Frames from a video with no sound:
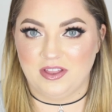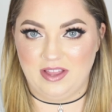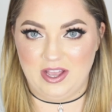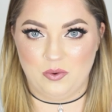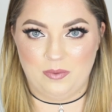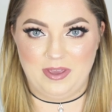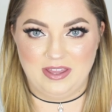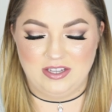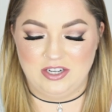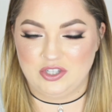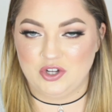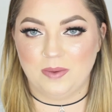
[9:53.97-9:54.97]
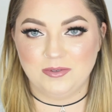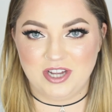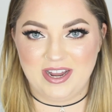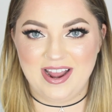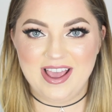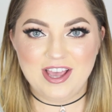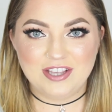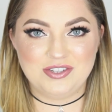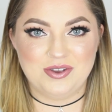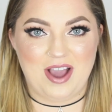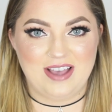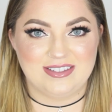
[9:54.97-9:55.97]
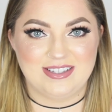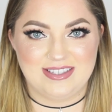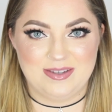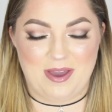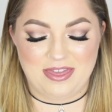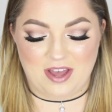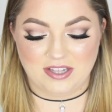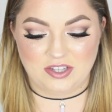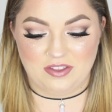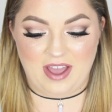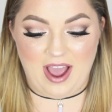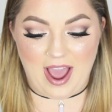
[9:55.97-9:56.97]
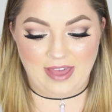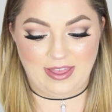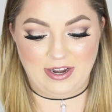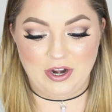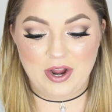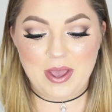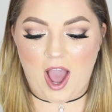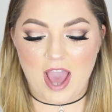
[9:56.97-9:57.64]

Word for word: The link will be in the description so you guys can see my thoughts on that highlighter.